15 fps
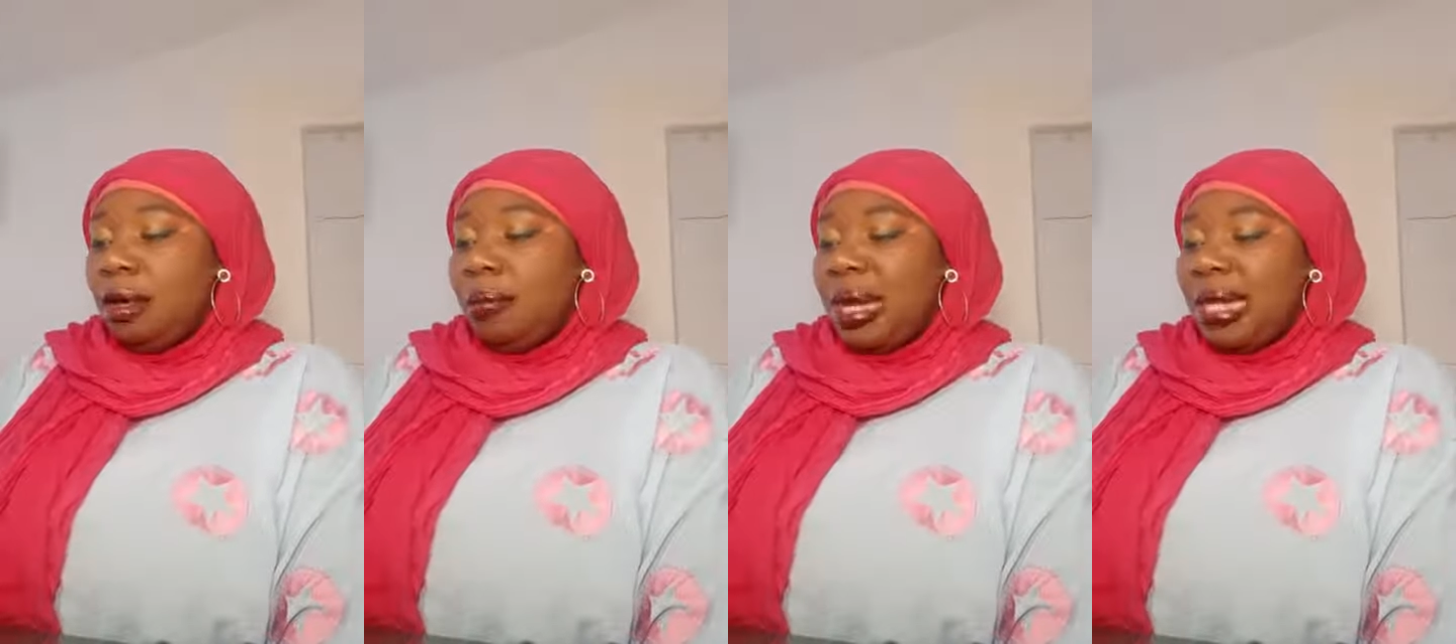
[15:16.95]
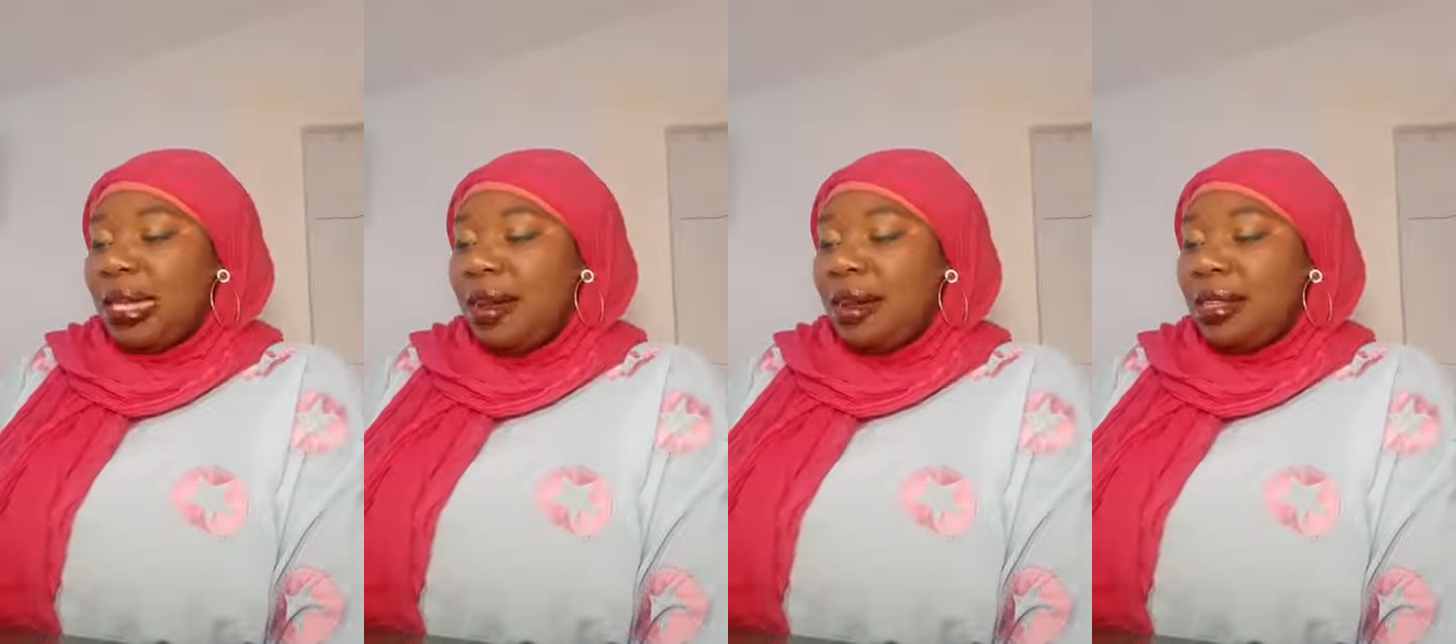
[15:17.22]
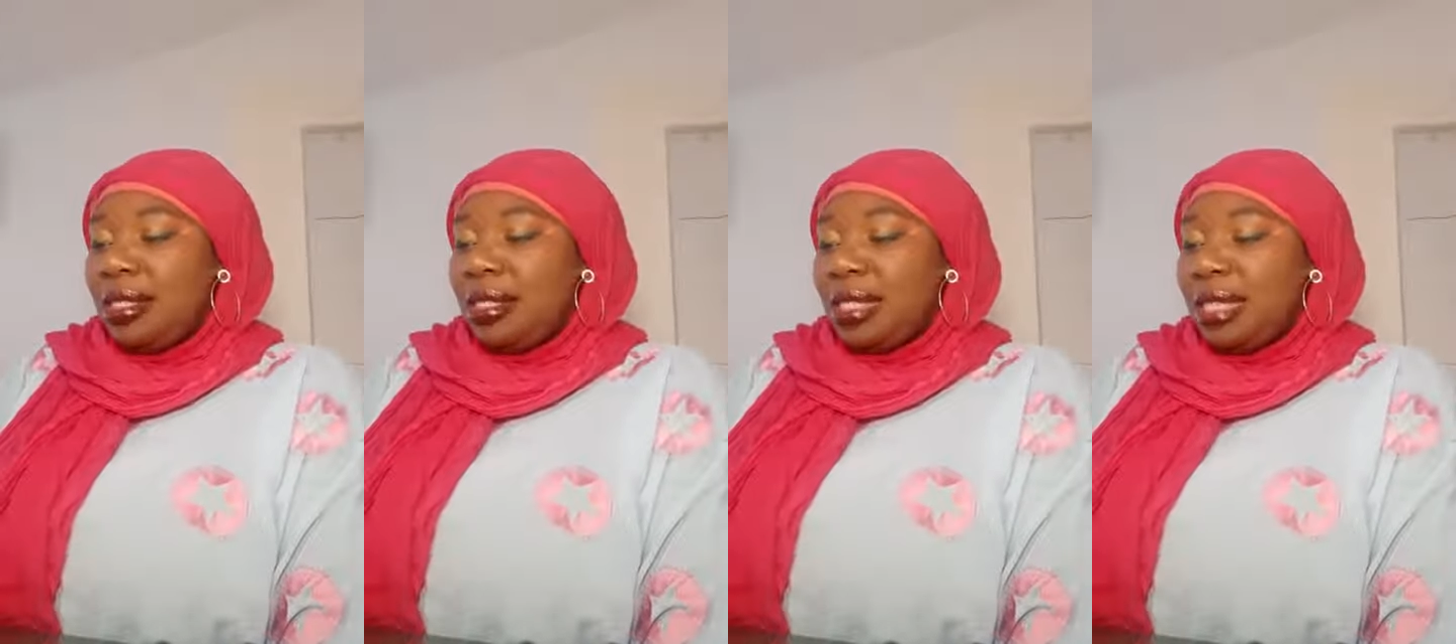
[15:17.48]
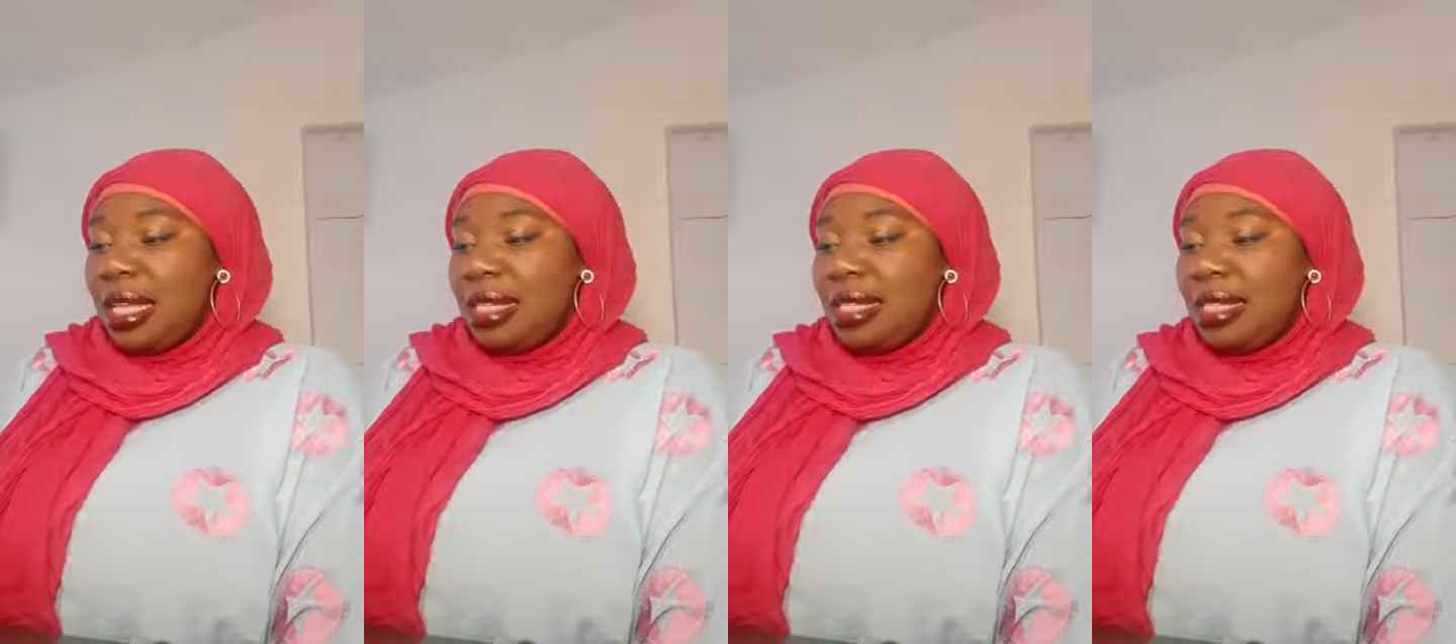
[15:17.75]
my dear
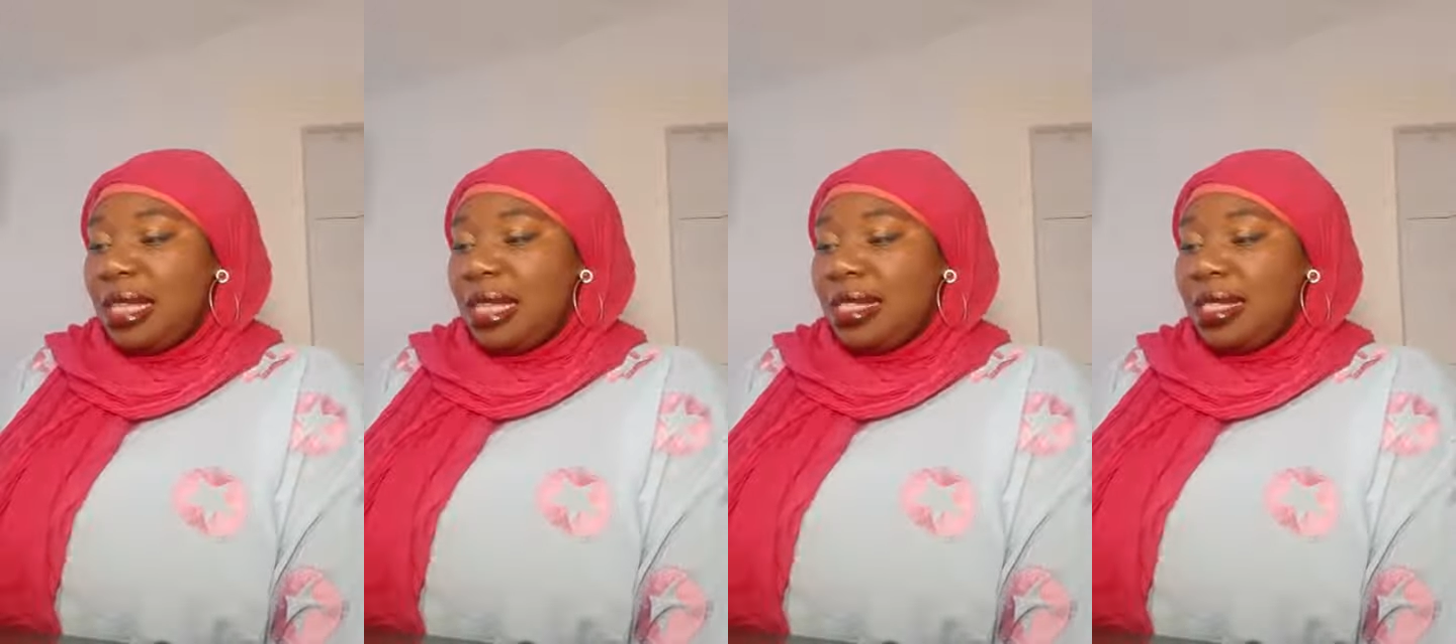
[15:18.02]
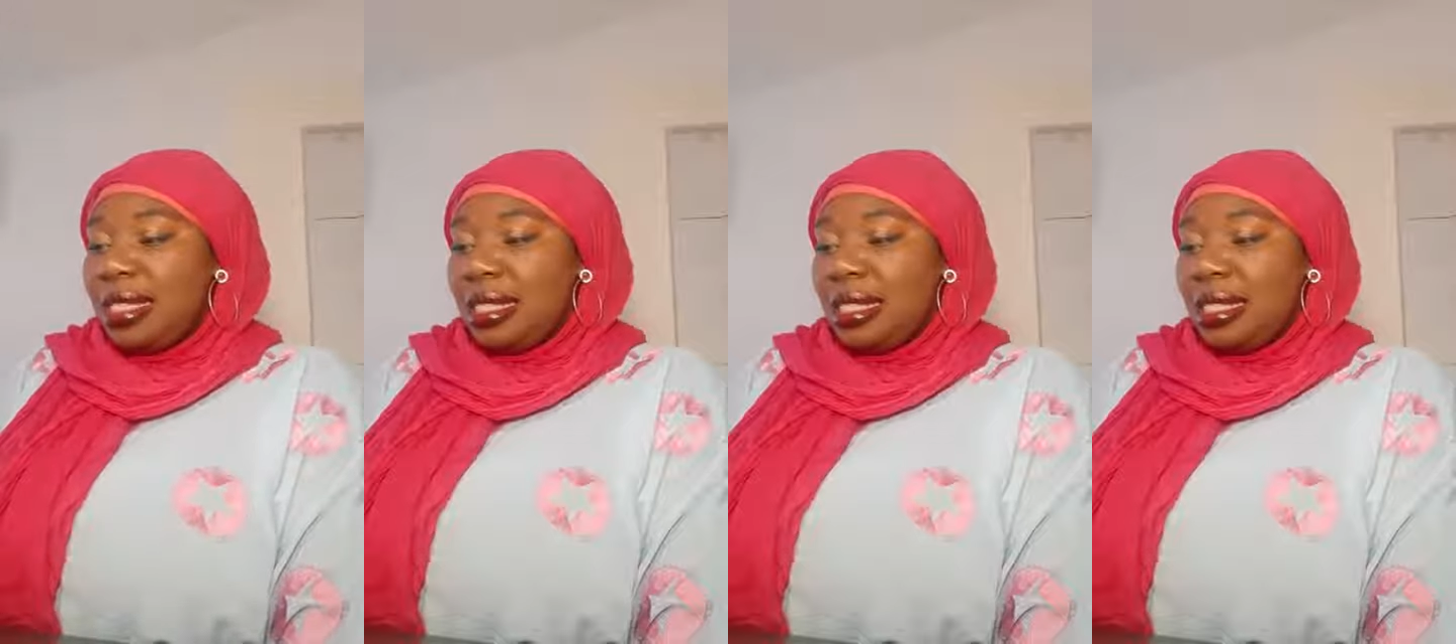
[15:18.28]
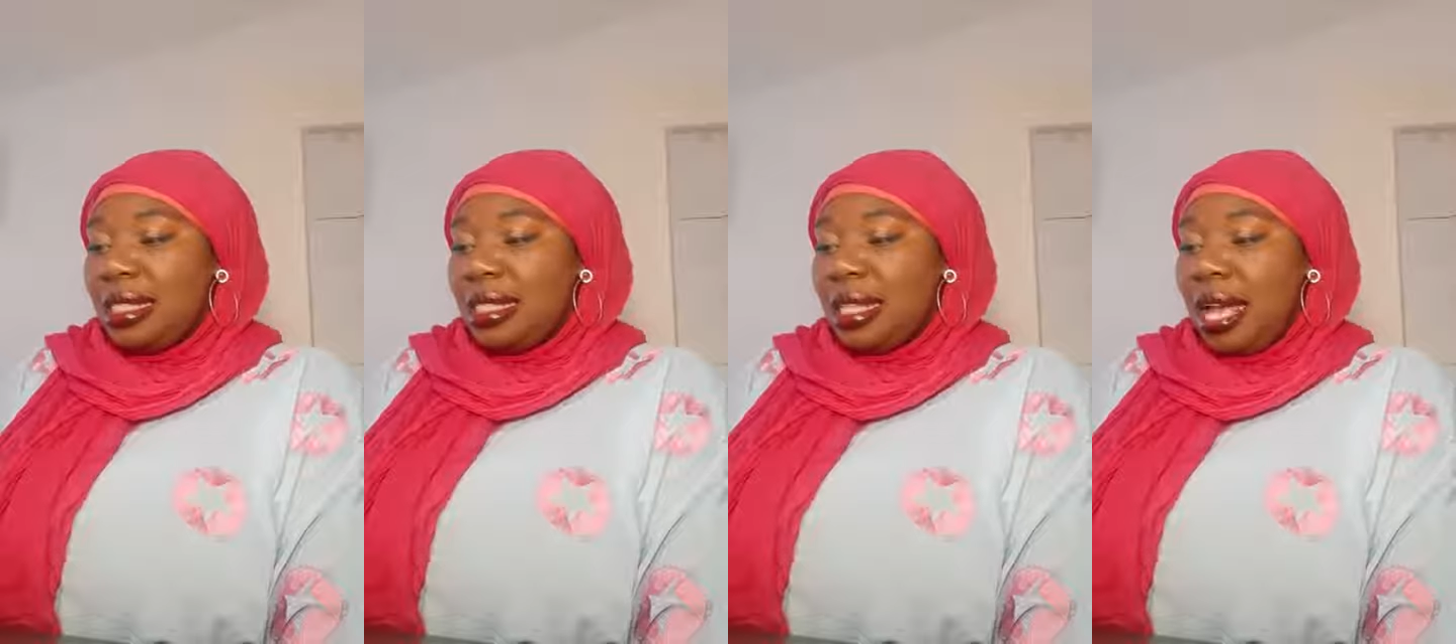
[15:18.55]
sisters, that is it.